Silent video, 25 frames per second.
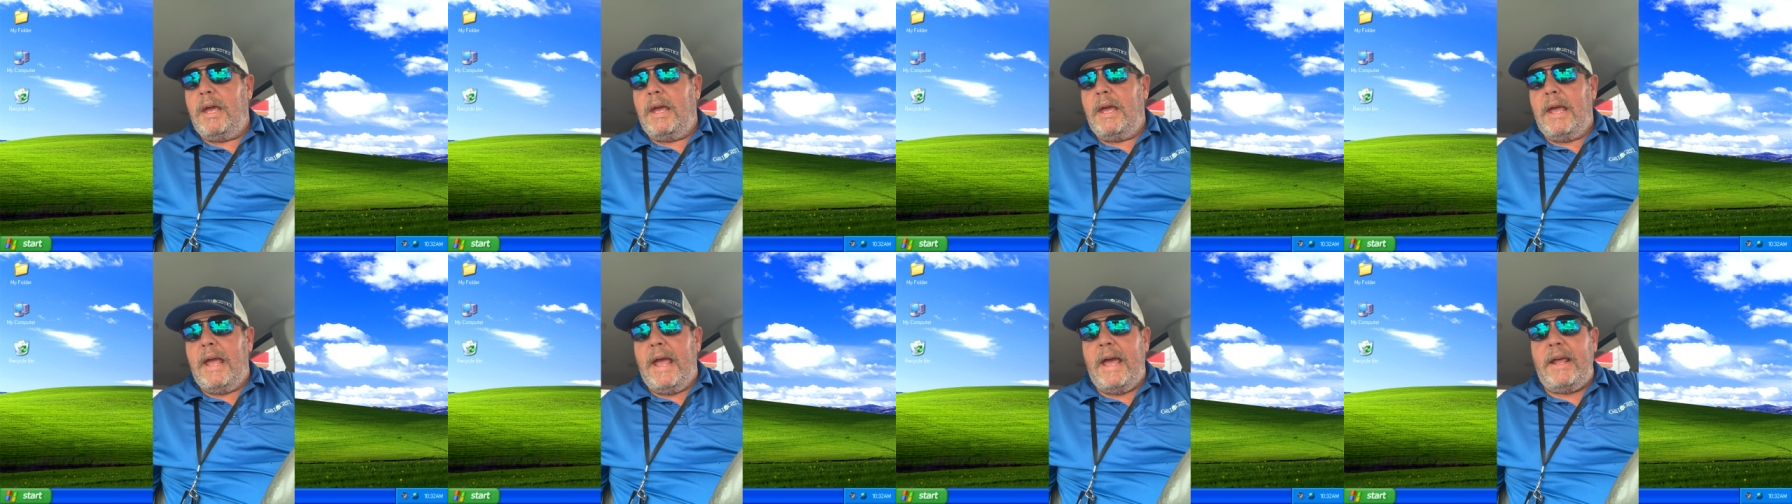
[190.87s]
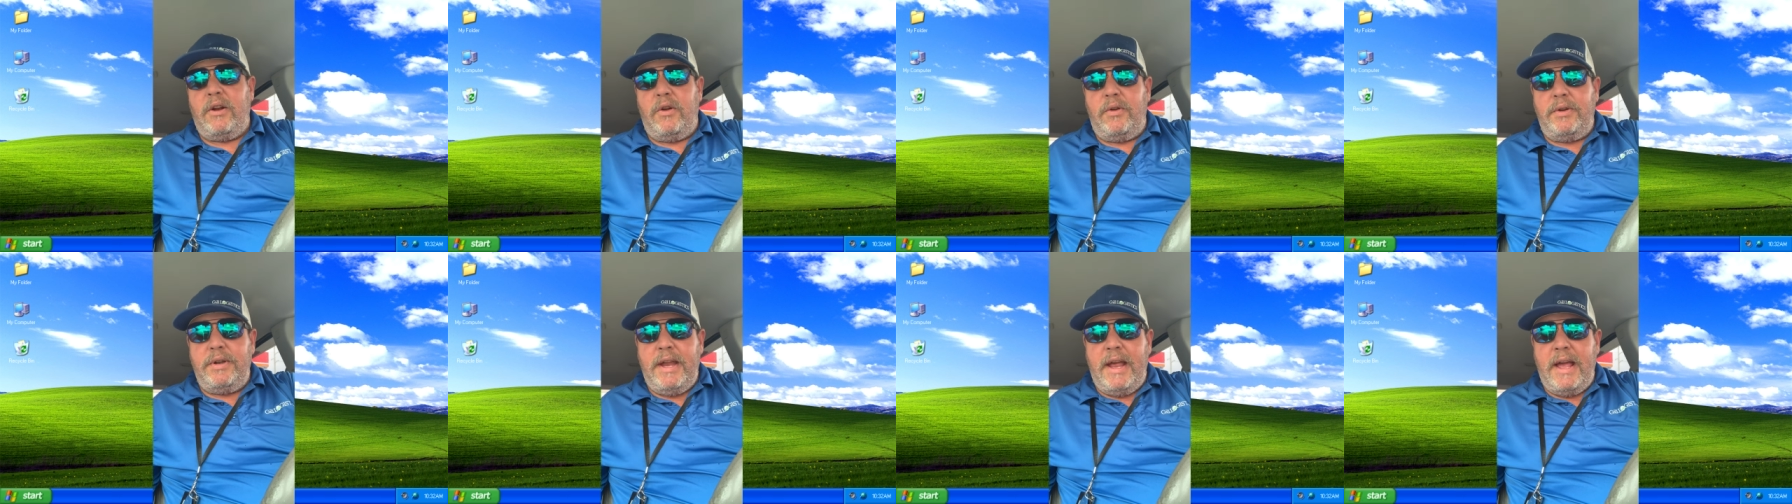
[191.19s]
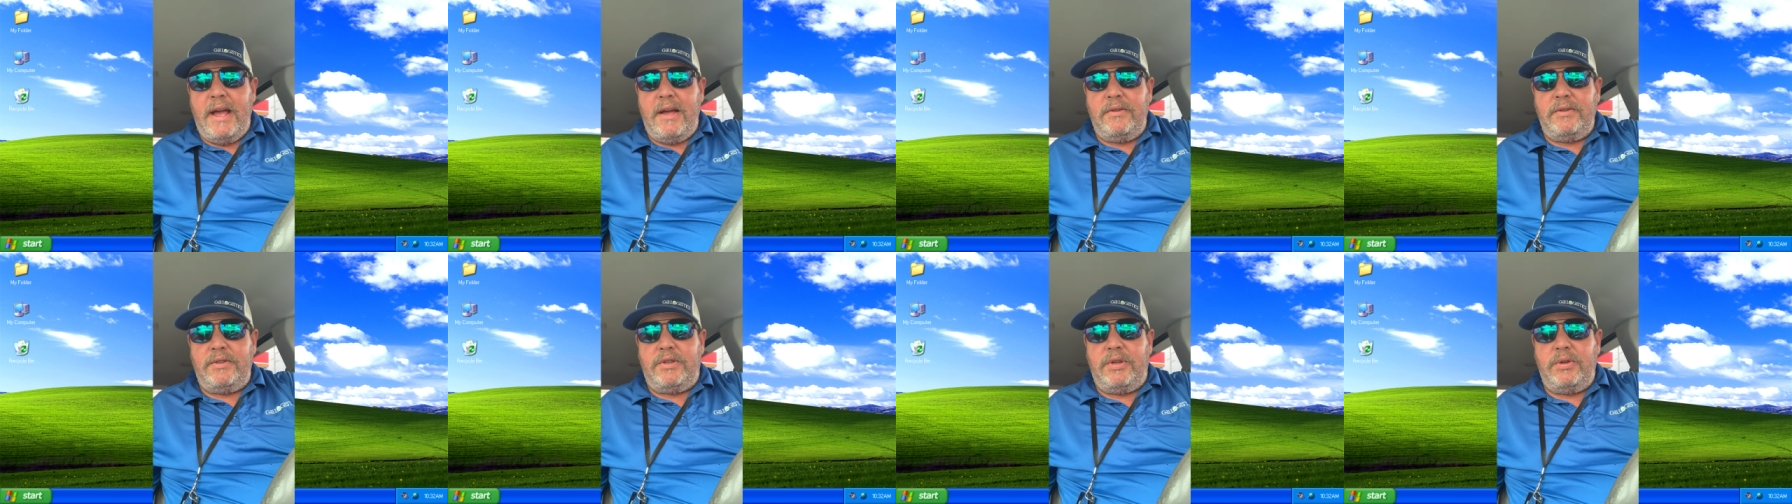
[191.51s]
head on
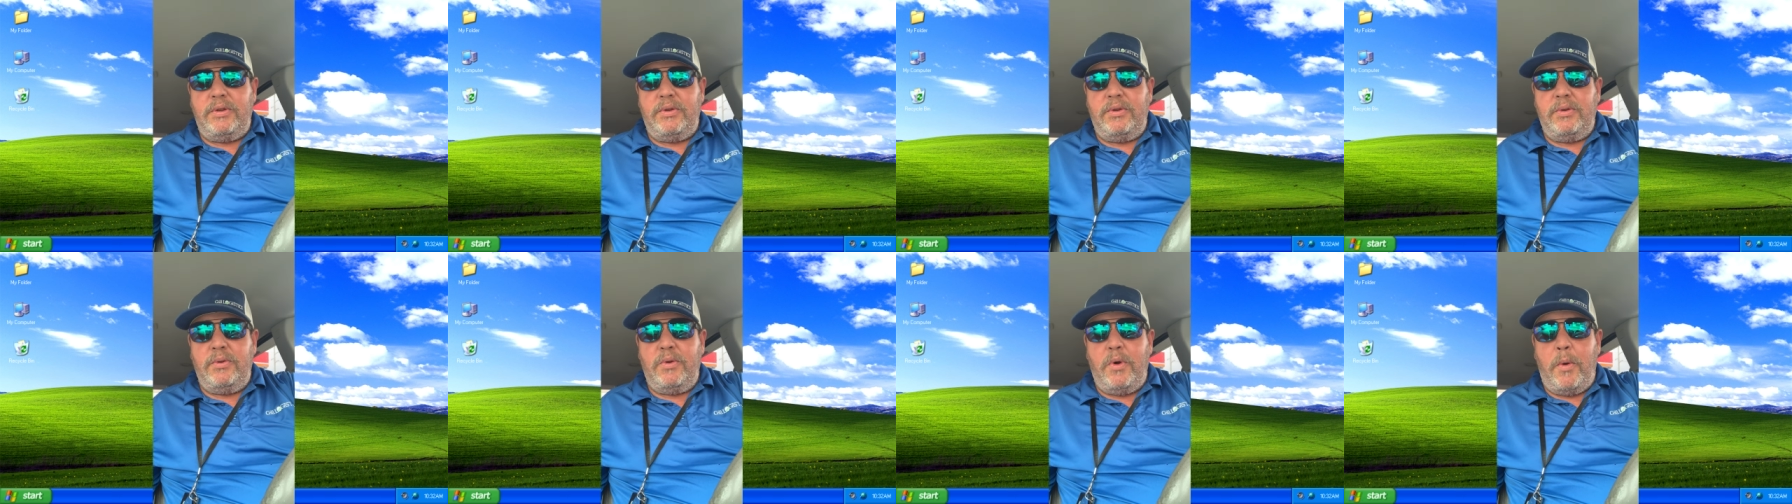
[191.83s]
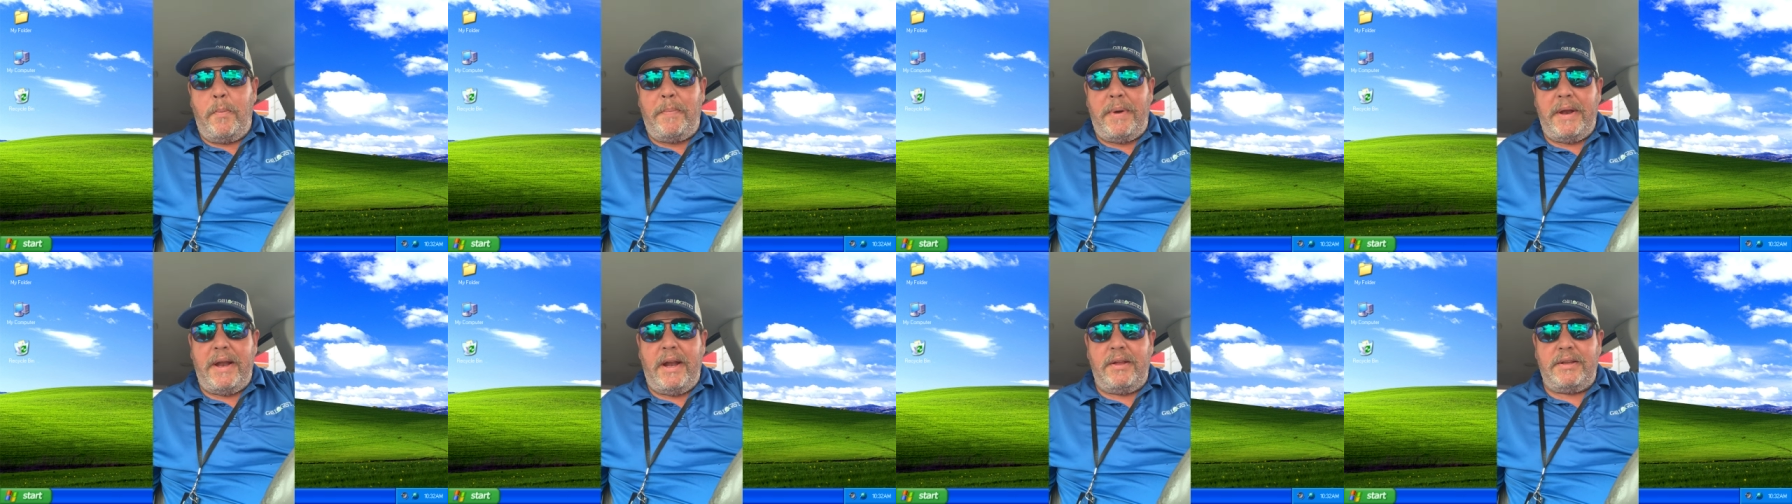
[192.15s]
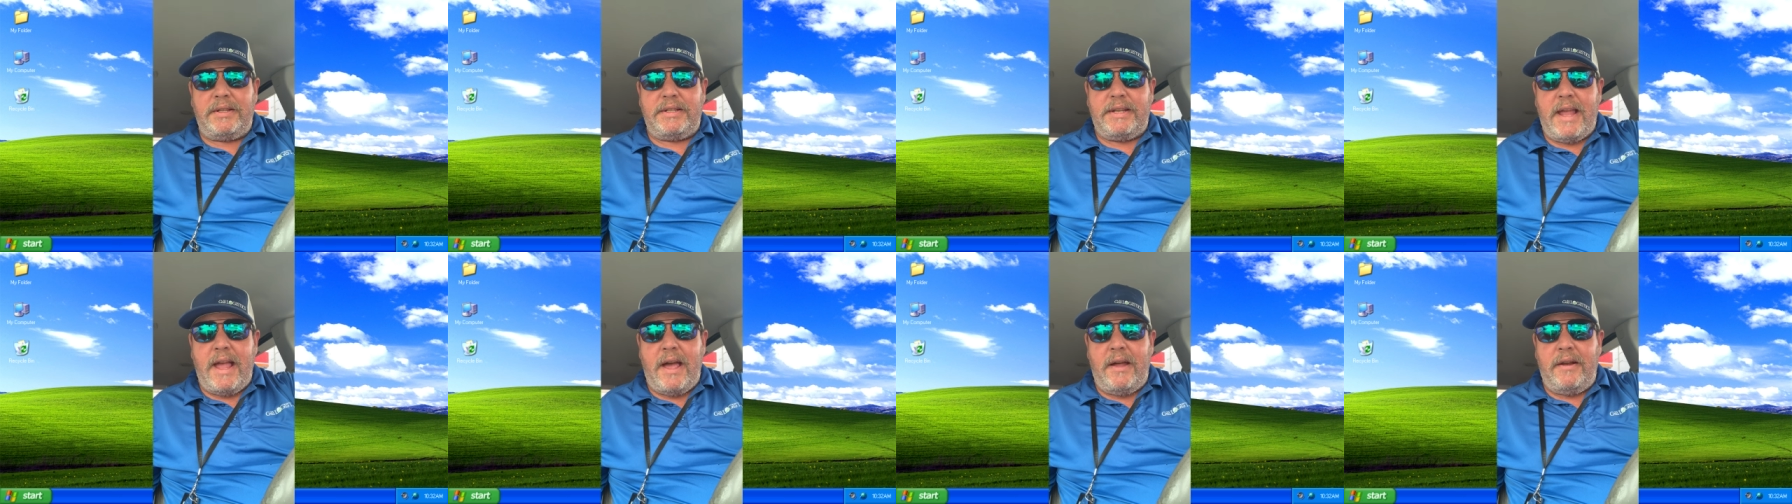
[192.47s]
down to
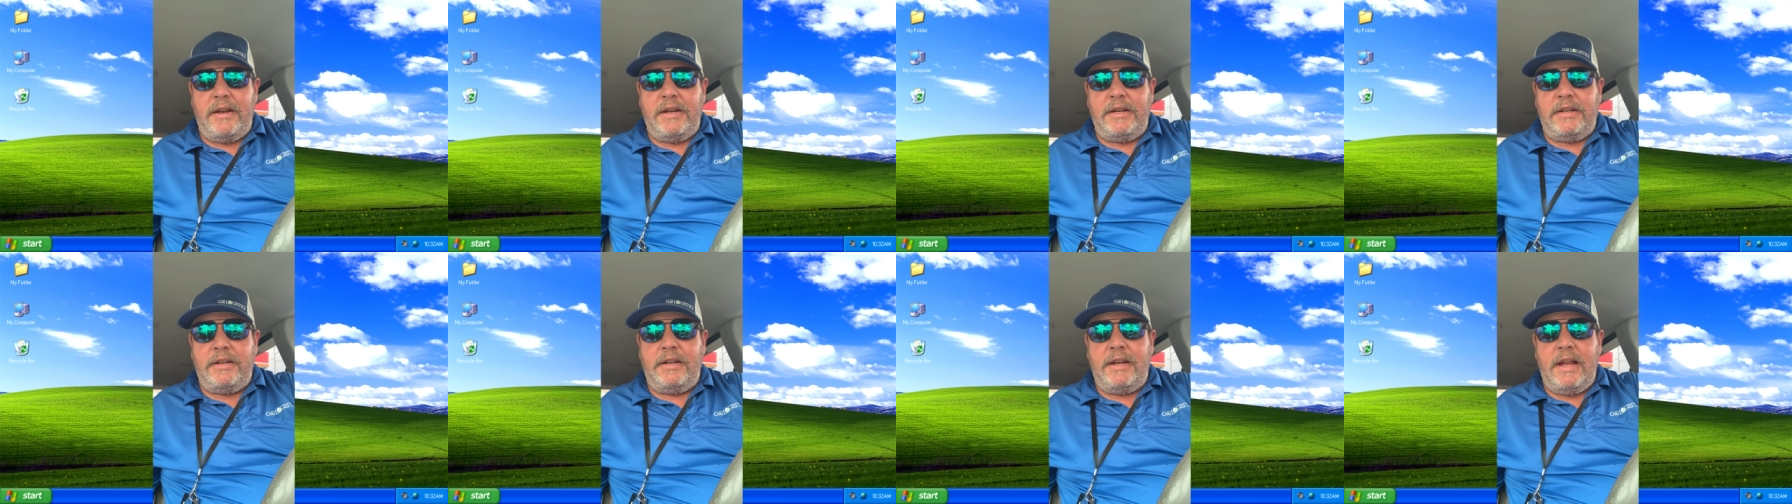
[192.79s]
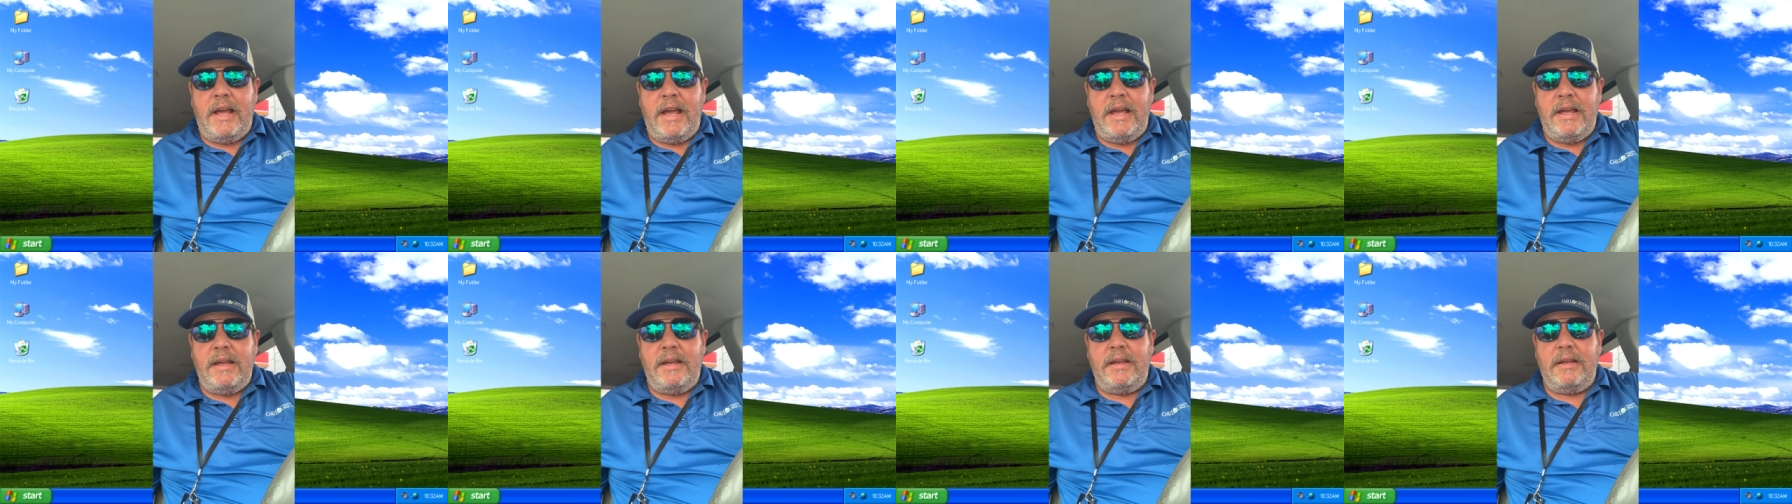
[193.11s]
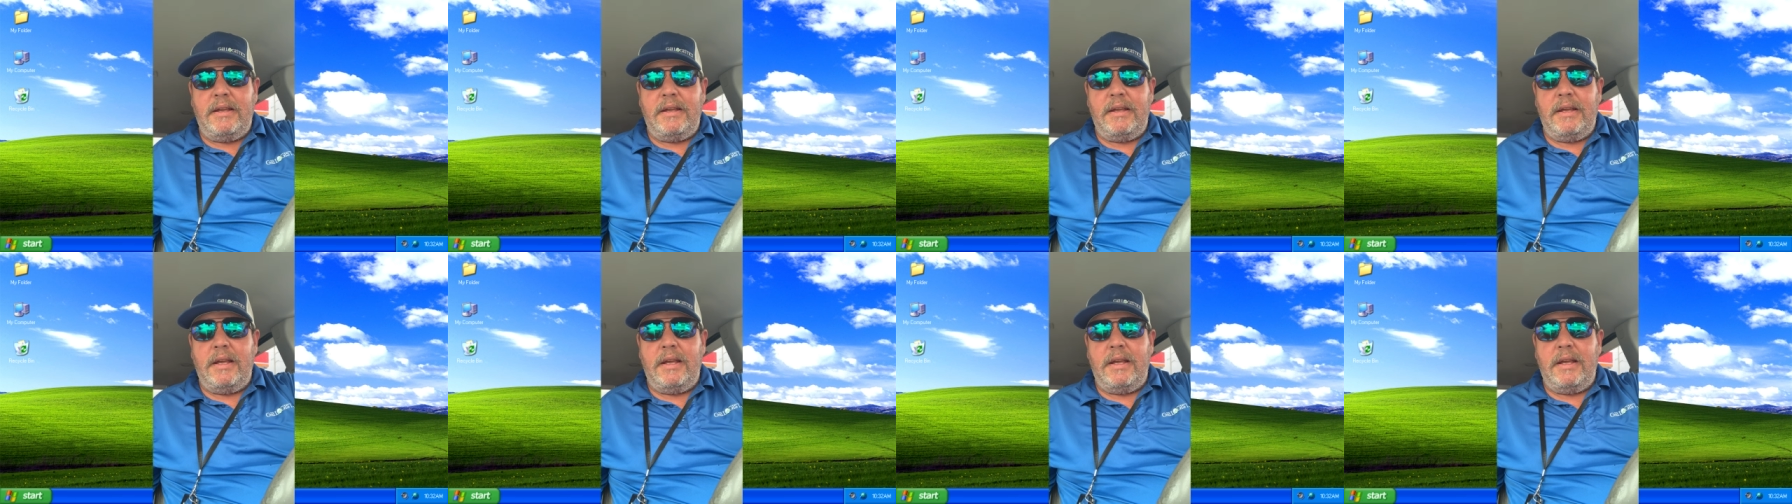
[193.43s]
Pinellas County today.